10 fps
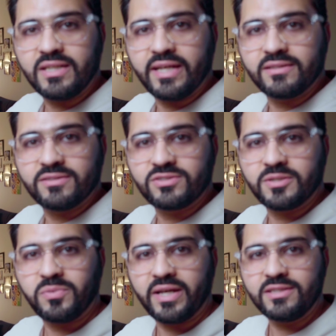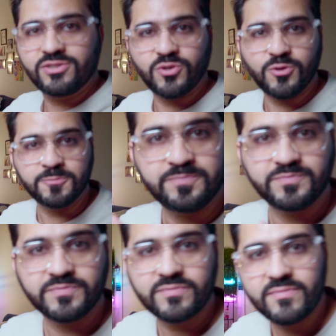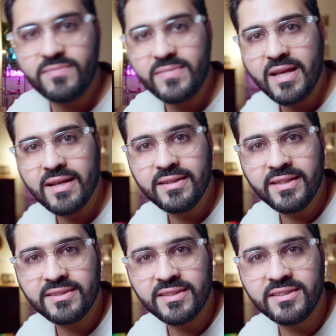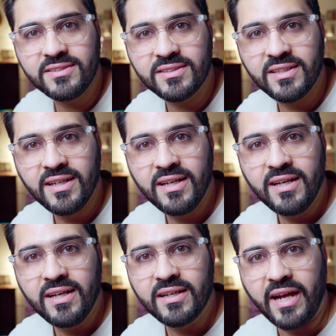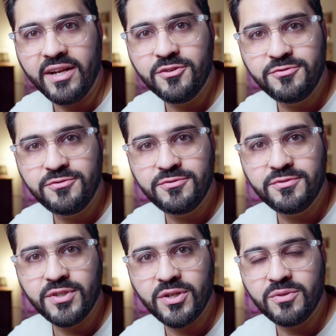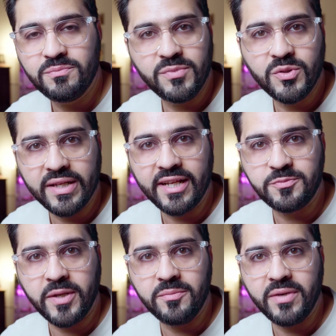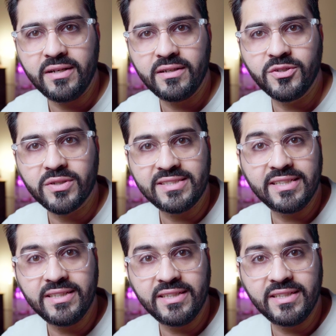like the strip lights. So this is kind of, you can experiment, you can see